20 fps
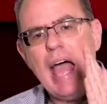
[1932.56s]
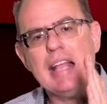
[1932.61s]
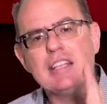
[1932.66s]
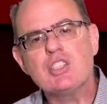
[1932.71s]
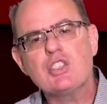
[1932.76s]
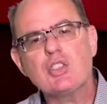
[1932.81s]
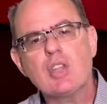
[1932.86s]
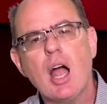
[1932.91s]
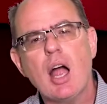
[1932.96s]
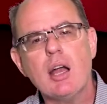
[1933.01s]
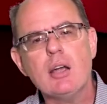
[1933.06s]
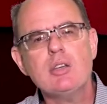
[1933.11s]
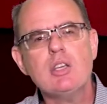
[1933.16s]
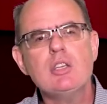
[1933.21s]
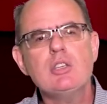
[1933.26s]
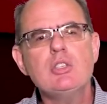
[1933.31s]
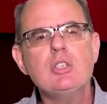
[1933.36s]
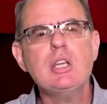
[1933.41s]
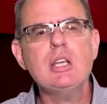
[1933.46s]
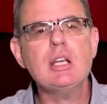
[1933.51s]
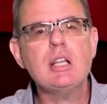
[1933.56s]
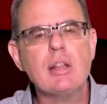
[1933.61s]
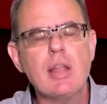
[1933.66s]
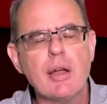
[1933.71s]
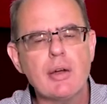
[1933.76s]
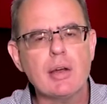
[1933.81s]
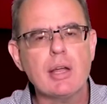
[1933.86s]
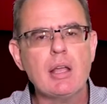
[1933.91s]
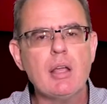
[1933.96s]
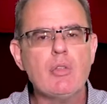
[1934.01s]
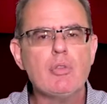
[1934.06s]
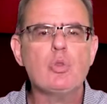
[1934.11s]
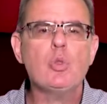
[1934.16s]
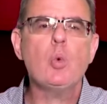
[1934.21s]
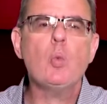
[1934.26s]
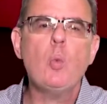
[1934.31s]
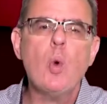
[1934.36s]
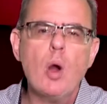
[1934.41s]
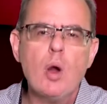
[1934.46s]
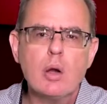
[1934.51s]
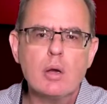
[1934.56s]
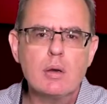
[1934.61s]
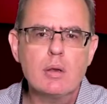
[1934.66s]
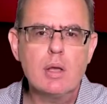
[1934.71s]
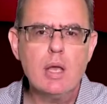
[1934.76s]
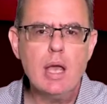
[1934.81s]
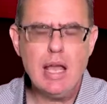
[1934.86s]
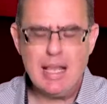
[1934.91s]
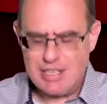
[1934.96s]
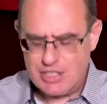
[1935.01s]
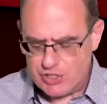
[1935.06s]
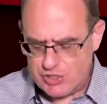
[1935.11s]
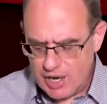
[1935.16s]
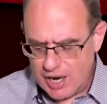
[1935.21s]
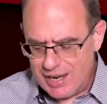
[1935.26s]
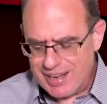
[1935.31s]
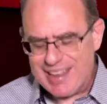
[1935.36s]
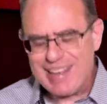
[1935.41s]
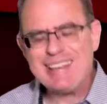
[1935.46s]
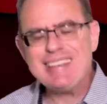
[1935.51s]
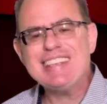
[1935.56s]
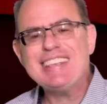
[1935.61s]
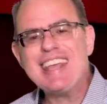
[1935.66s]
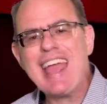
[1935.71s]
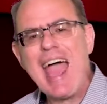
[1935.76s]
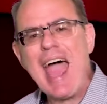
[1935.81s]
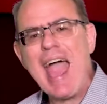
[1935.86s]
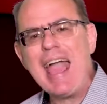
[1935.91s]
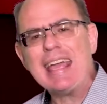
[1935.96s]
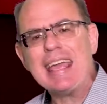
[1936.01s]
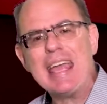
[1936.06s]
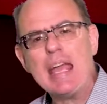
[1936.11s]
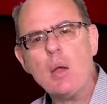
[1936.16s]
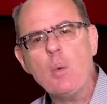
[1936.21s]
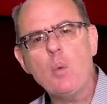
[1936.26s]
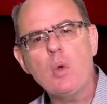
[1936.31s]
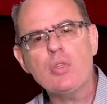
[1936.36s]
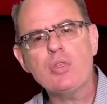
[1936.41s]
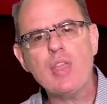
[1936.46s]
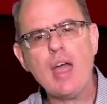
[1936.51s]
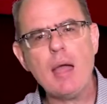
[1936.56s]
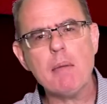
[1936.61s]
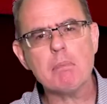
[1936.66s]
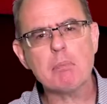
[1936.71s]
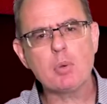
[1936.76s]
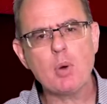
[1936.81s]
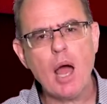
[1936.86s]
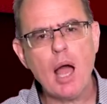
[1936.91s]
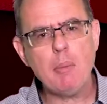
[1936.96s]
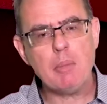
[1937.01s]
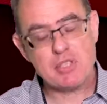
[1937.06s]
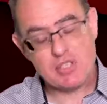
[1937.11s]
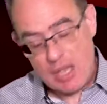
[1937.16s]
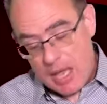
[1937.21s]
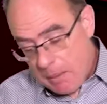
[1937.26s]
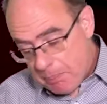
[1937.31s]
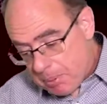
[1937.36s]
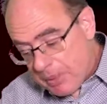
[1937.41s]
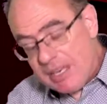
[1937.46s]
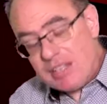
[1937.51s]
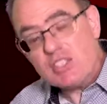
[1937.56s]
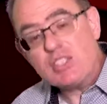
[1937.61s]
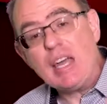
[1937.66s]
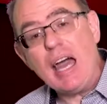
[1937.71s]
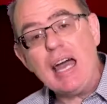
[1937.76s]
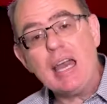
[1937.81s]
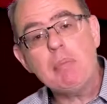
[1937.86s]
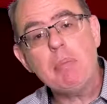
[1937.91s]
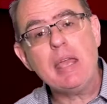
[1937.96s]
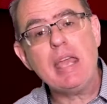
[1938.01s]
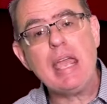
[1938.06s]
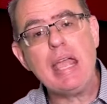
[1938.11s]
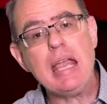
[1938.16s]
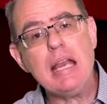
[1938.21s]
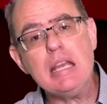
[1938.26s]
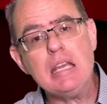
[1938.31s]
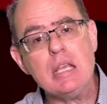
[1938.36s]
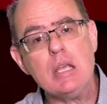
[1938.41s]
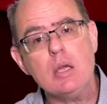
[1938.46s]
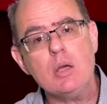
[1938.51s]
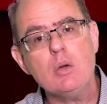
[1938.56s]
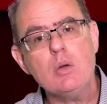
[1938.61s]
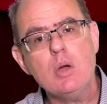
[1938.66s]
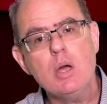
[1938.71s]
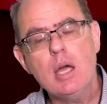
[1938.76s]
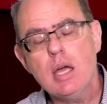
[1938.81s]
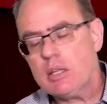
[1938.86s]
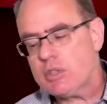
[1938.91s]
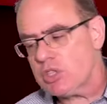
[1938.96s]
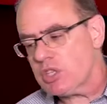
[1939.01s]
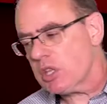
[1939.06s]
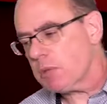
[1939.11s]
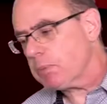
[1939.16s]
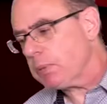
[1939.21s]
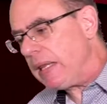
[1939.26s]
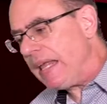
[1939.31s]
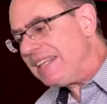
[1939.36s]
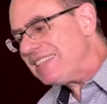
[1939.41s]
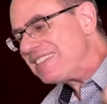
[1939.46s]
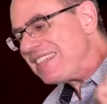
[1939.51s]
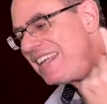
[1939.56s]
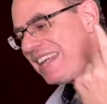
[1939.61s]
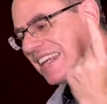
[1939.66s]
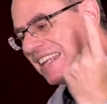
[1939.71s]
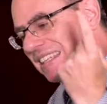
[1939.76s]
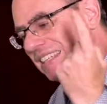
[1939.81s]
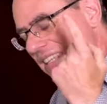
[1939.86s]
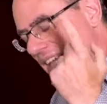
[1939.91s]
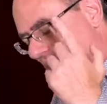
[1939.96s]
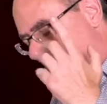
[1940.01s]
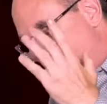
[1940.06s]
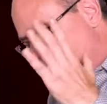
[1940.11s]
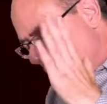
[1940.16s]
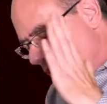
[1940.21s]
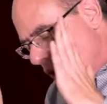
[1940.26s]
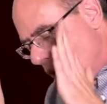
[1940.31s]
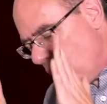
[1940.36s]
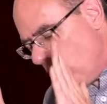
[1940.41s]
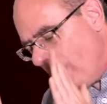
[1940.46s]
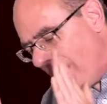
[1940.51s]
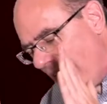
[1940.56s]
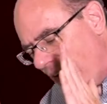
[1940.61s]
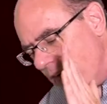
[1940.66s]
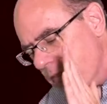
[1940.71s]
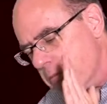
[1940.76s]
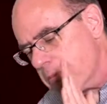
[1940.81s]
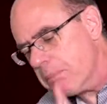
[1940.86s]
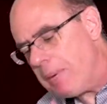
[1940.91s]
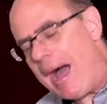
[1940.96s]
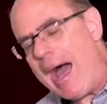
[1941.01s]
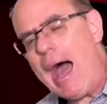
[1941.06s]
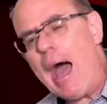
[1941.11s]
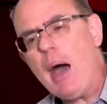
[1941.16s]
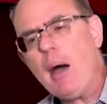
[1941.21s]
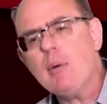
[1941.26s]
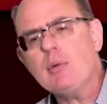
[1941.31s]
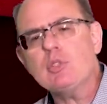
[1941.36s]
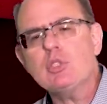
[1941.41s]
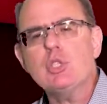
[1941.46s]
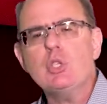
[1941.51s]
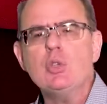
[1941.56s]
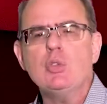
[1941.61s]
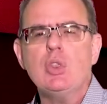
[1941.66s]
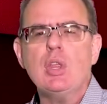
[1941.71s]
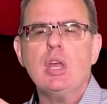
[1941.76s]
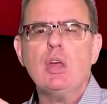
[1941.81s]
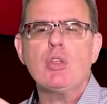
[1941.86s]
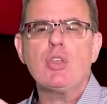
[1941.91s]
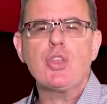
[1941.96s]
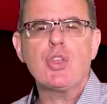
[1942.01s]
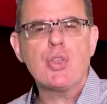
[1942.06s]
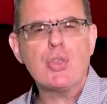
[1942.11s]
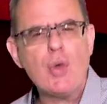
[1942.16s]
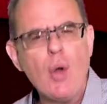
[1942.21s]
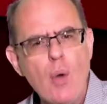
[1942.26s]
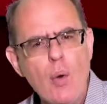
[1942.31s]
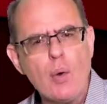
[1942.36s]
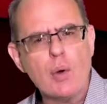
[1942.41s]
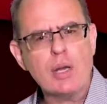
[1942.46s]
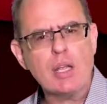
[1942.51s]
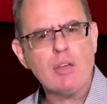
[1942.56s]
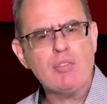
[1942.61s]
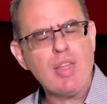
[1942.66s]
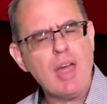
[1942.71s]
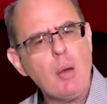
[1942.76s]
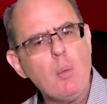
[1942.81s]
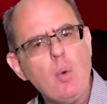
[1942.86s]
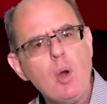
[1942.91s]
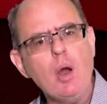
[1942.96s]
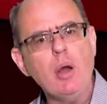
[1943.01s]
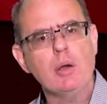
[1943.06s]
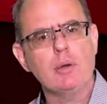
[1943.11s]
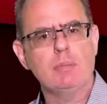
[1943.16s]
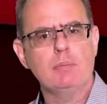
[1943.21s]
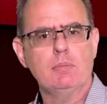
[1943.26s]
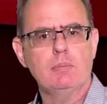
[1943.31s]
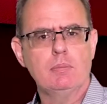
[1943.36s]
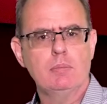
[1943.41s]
and start declaring the word. Start attacking with that promise. But it's got to be in you to the place that it you have bowed to the authority of that word.